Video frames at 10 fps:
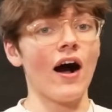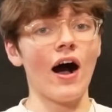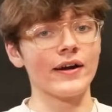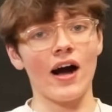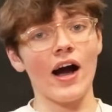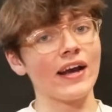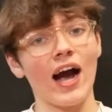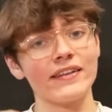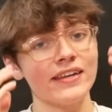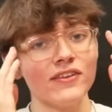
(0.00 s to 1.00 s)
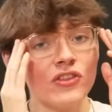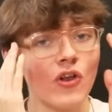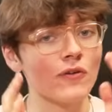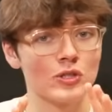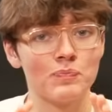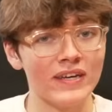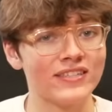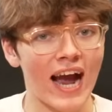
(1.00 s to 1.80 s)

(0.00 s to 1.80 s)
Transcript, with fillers: I I I did not speak